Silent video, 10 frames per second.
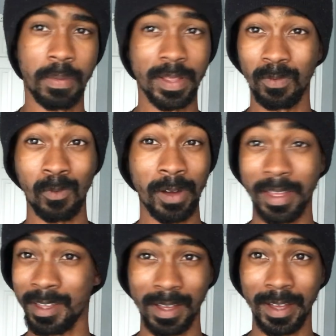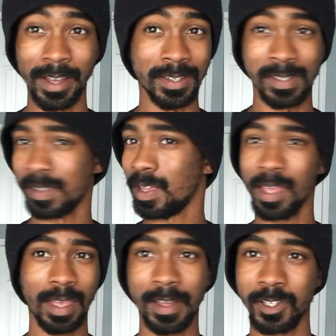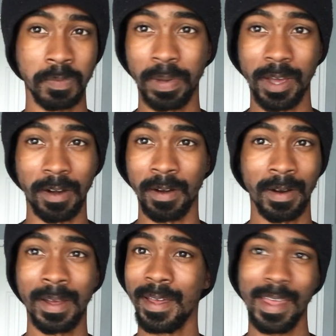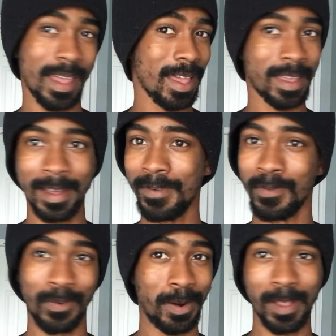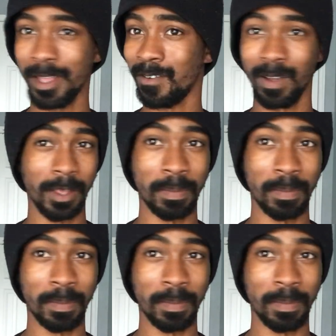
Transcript: But wait, guys, it gets better. It get really, really